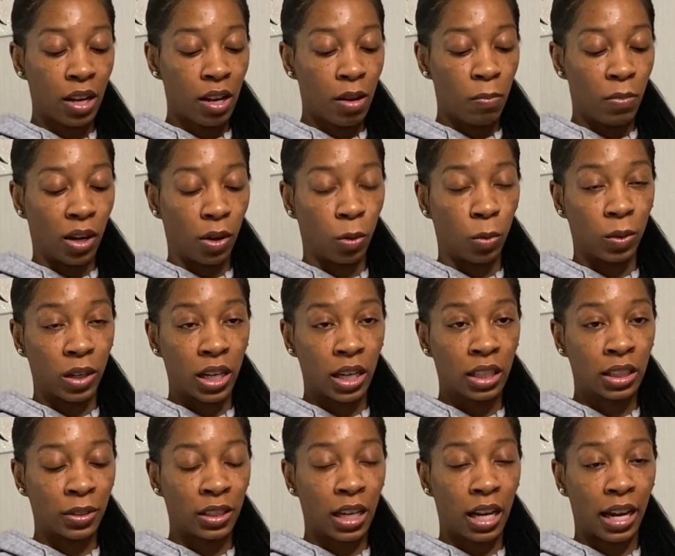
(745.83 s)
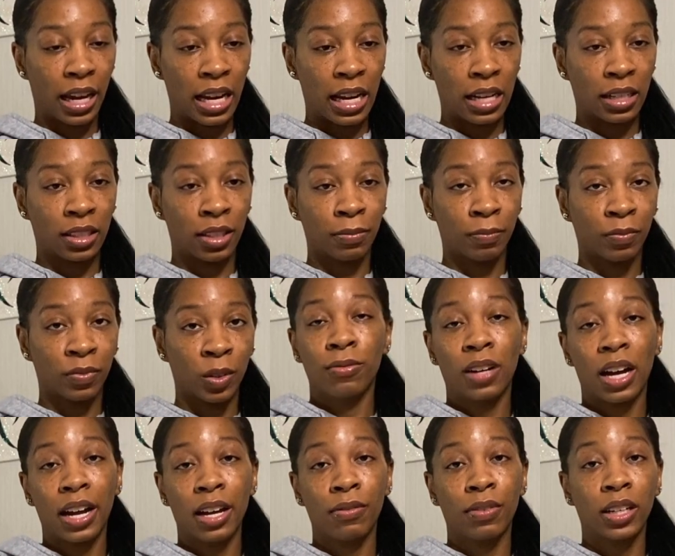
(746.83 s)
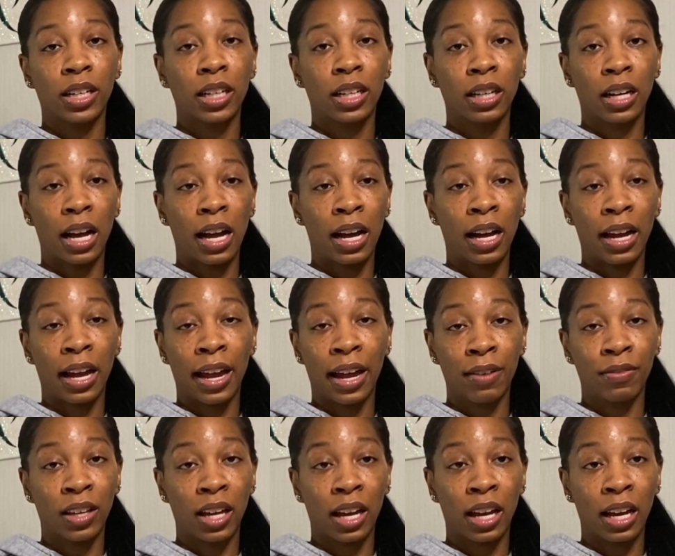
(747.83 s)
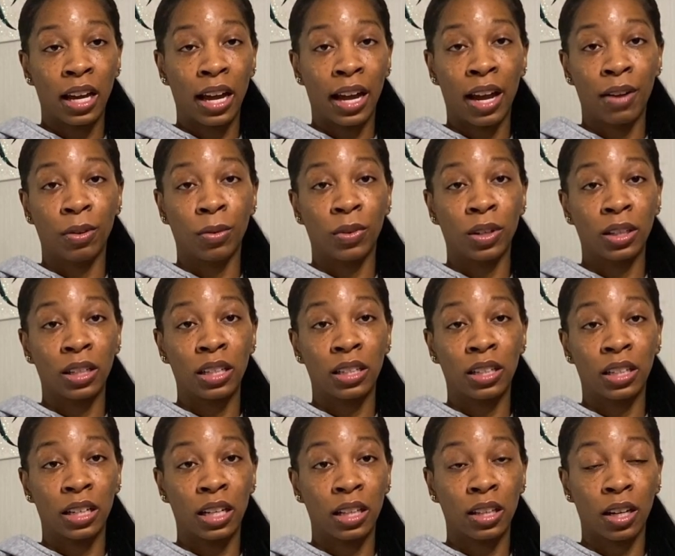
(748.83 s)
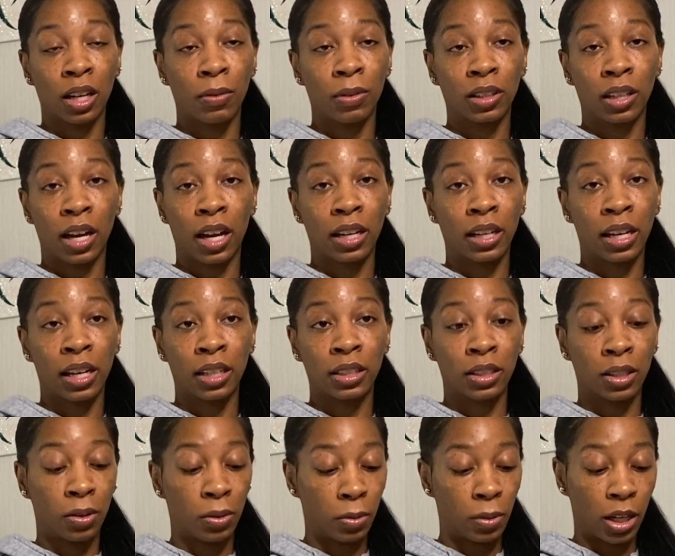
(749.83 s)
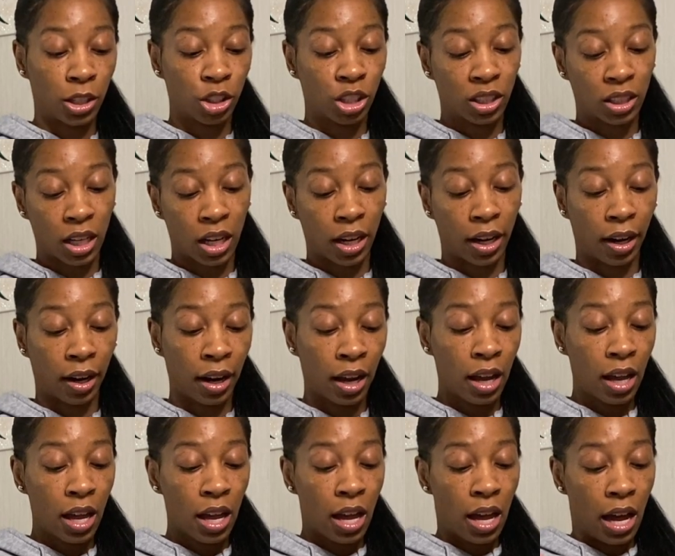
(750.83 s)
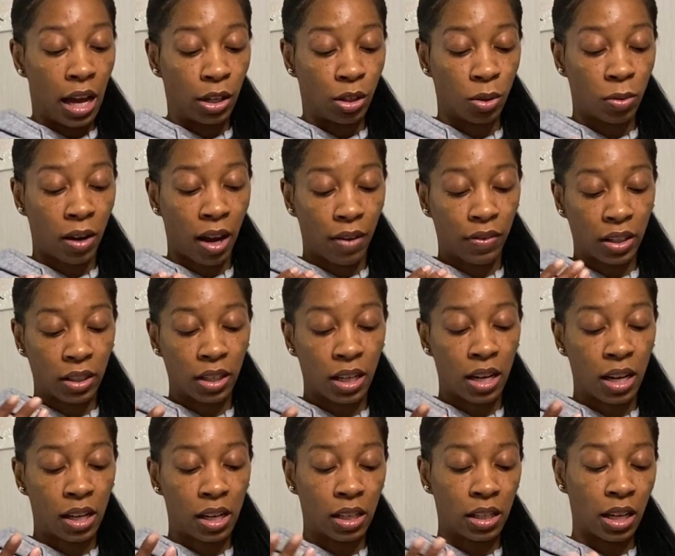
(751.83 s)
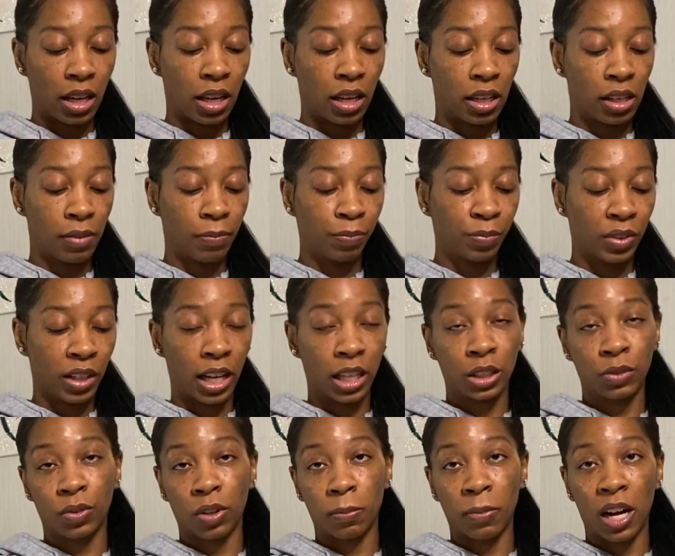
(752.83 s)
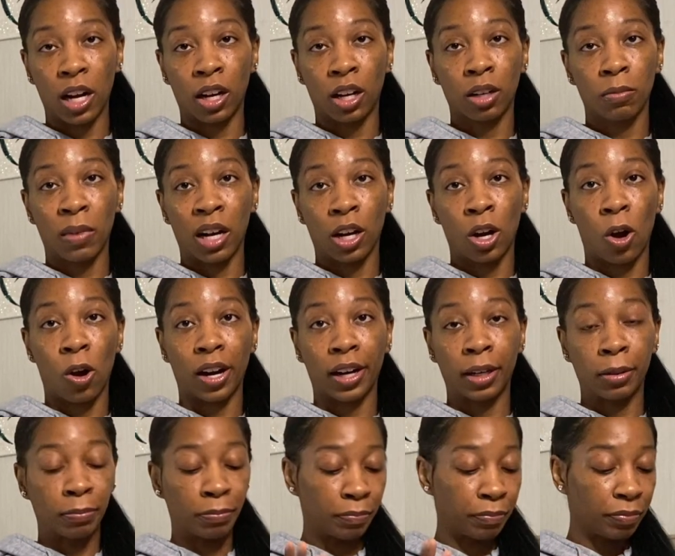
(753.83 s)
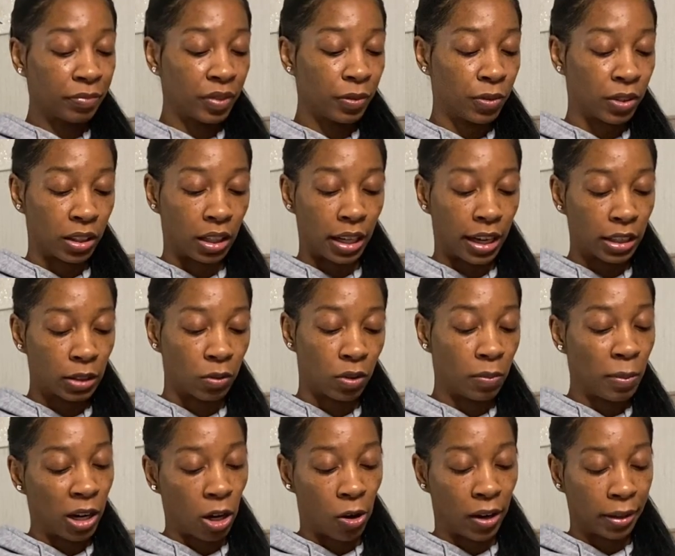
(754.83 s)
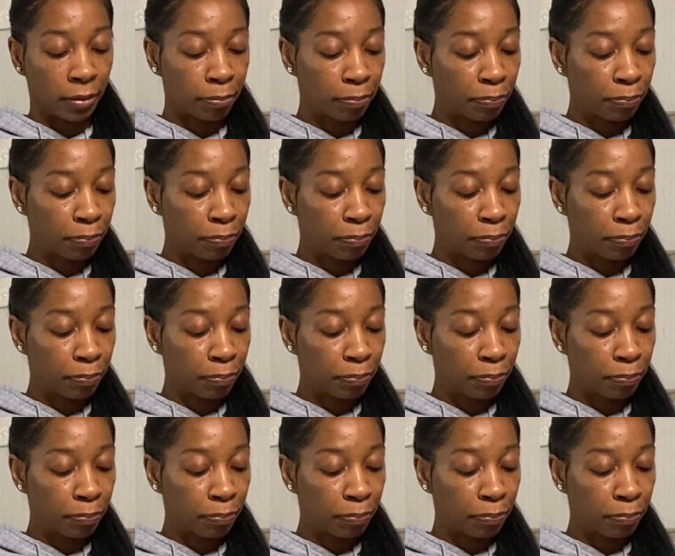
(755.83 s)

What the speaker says: My Wix site, Fiverr, I have that. I haven't really done anything with that yet, so that's just there. I do have Indeed, and then that's for my car, for the last one, my car.